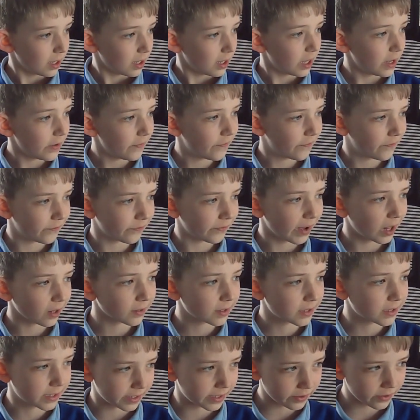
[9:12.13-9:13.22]
He fell
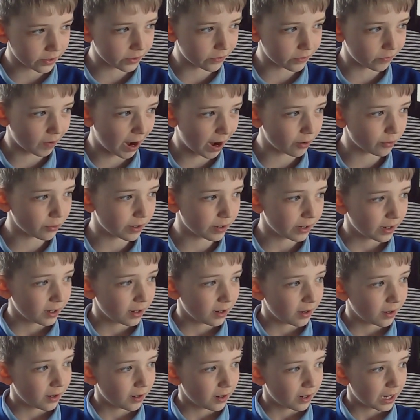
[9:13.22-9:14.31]
to the ground,
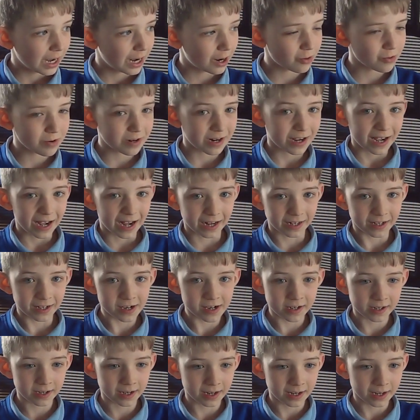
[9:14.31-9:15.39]
and
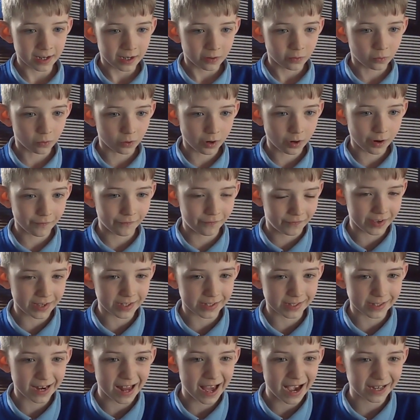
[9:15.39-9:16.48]
one of his
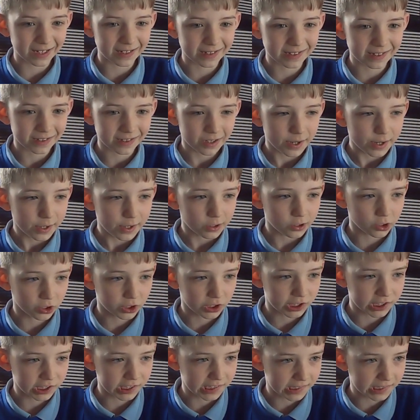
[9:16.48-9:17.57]
legs just
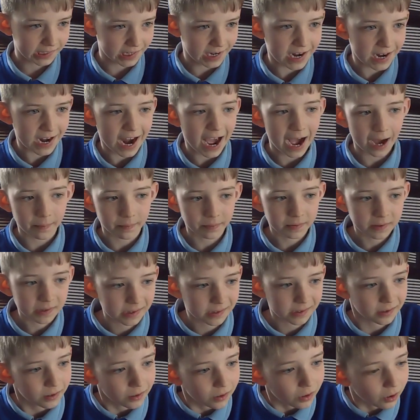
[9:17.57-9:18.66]
snapped
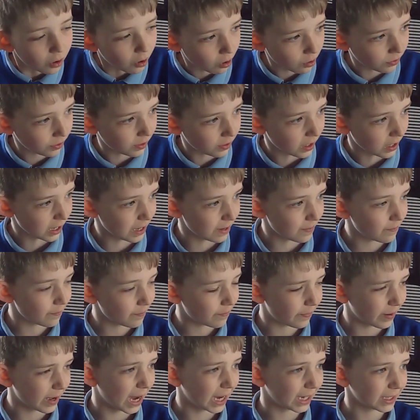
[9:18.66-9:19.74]
on the
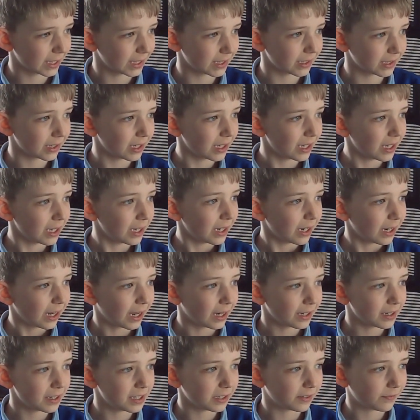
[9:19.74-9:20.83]
impact,
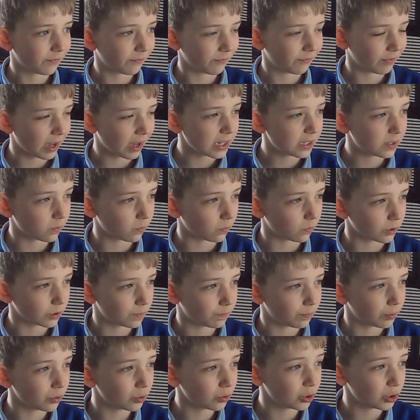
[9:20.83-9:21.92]
and his face was
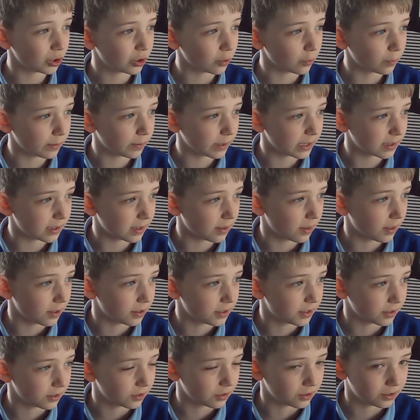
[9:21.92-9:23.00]
pushed up into the
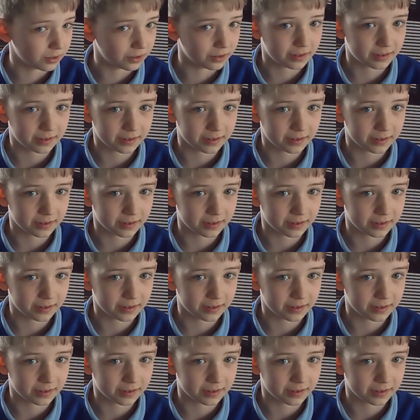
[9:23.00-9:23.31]
dirt.